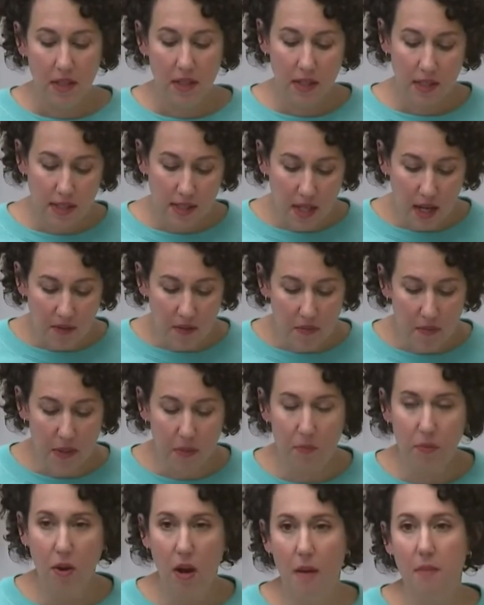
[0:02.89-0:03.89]
This
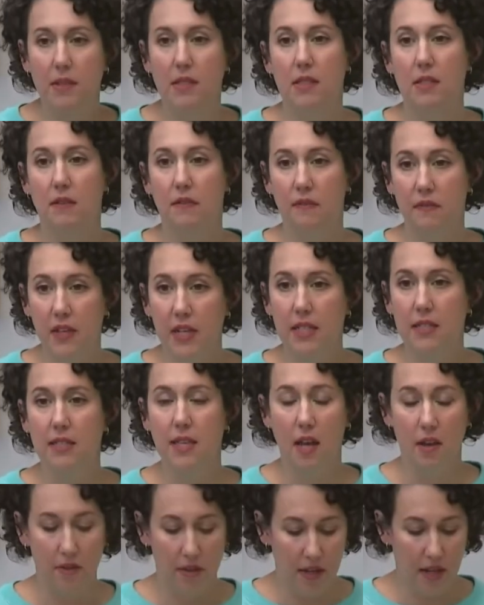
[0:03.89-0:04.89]
government promised to fix
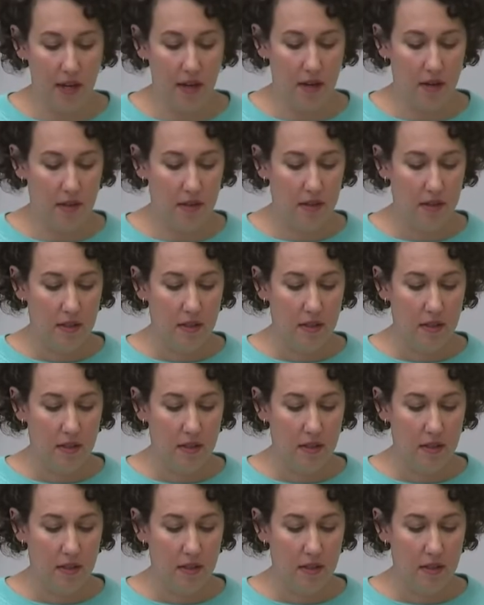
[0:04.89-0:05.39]
health care.